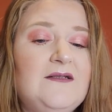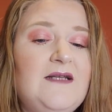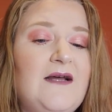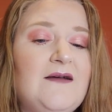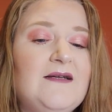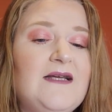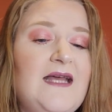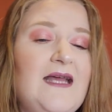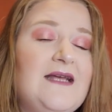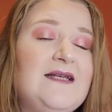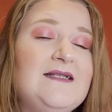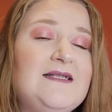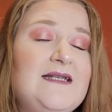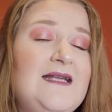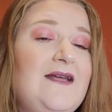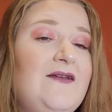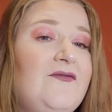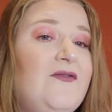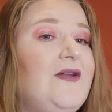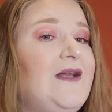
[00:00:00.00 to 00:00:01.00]
Now, King
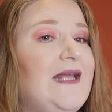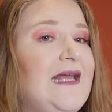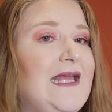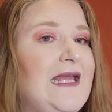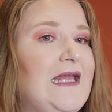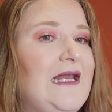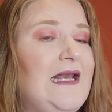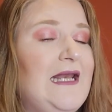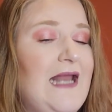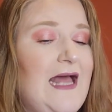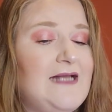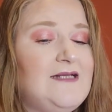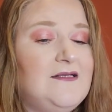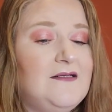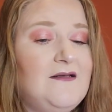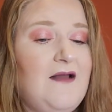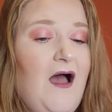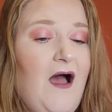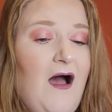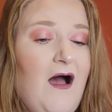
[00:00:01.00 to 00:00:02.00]
Stephen, he led
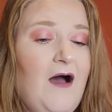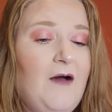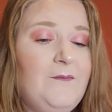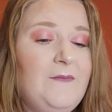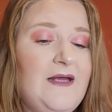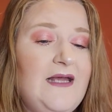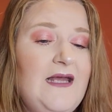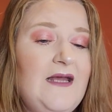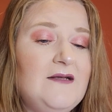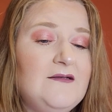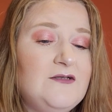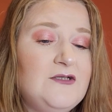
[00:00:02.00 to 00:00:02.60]
an army